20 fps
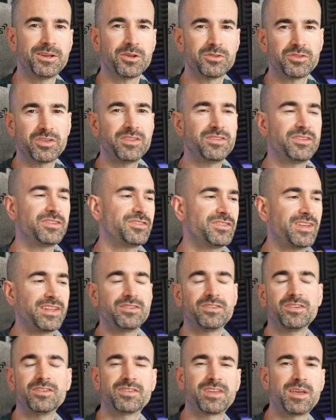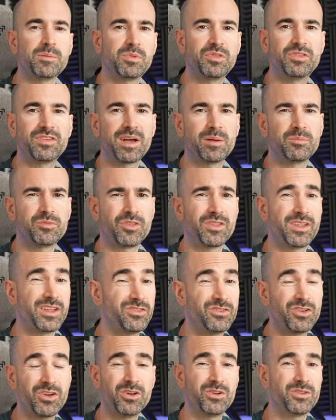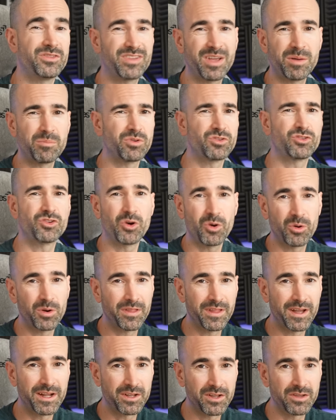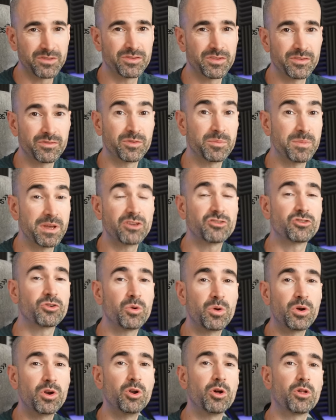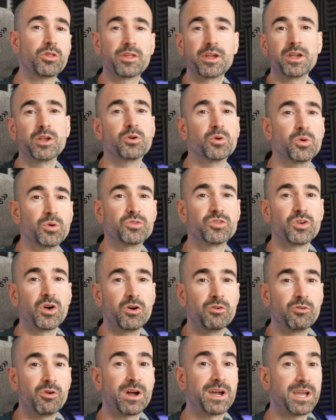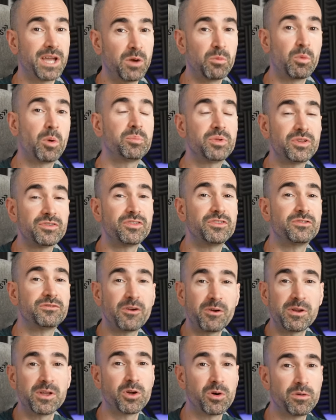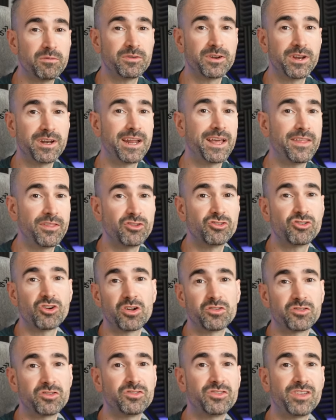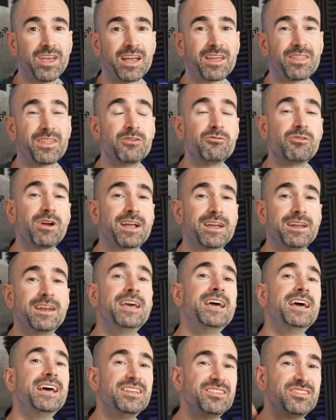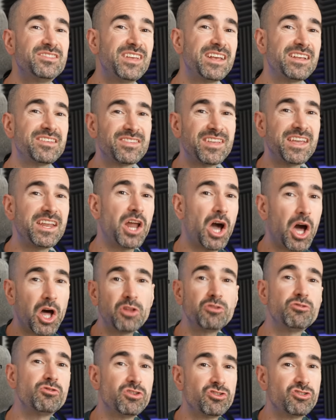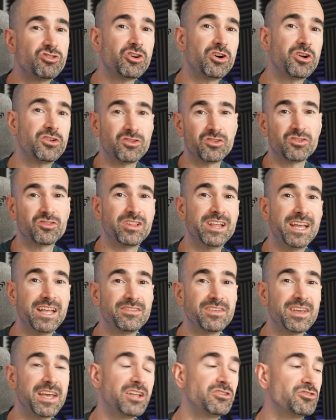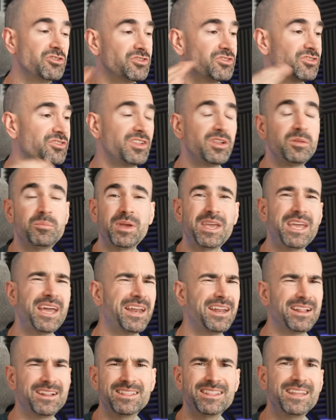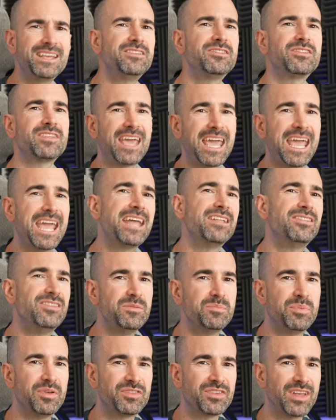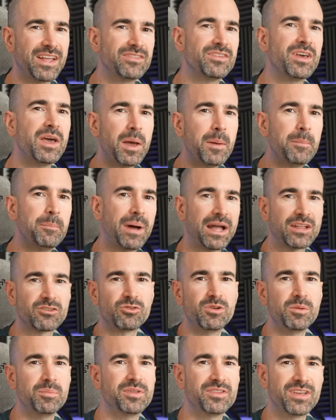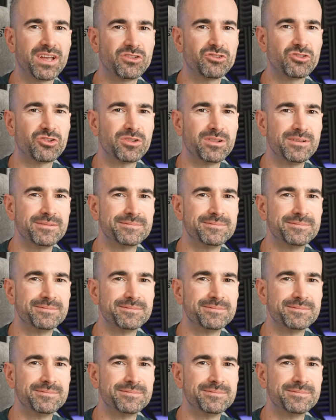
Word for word: got tons of sensors keeping tabs on the internal temperature, all of that good stuff to make sure nothing goes awry. And OnePlus is very confident in the charging tech. They reckon 1,600 charges later, it should still be at least 80% battery potential.